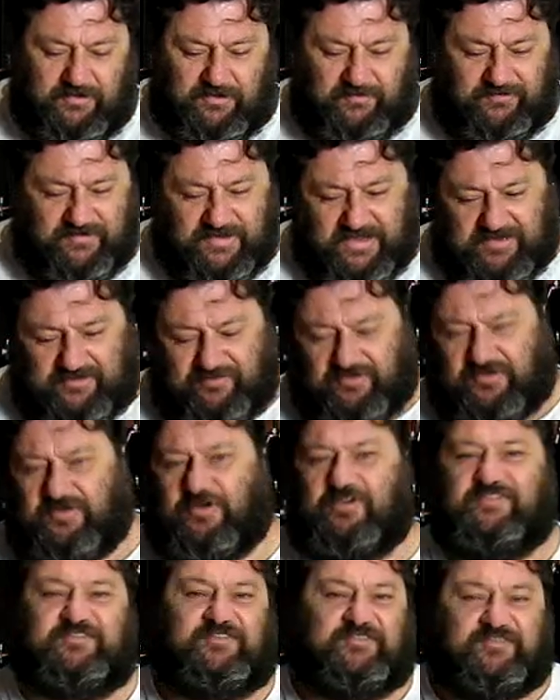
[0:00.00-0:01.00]
of the extra
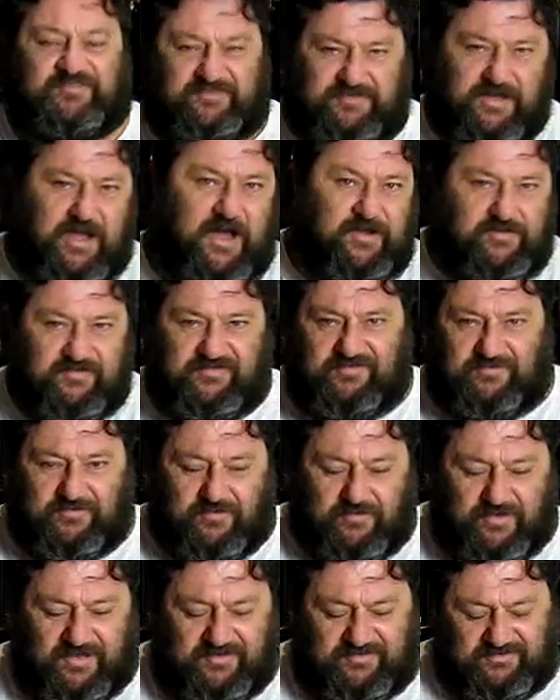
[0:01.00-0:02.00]
costs and starters and
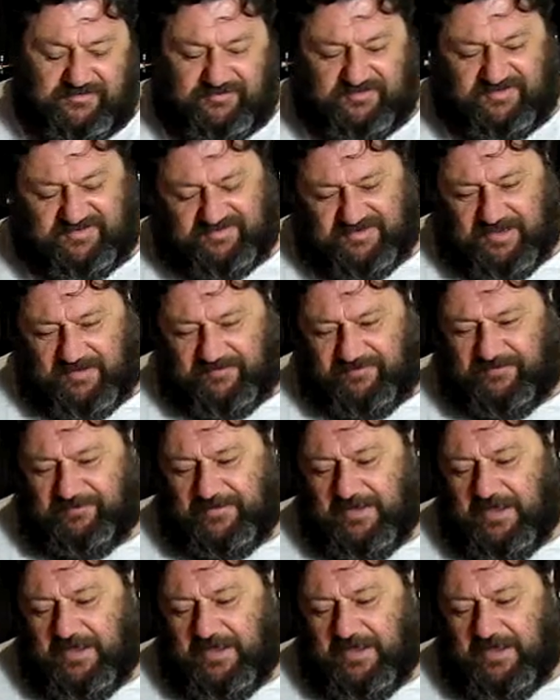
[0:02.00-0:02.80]
all that sort of stuff.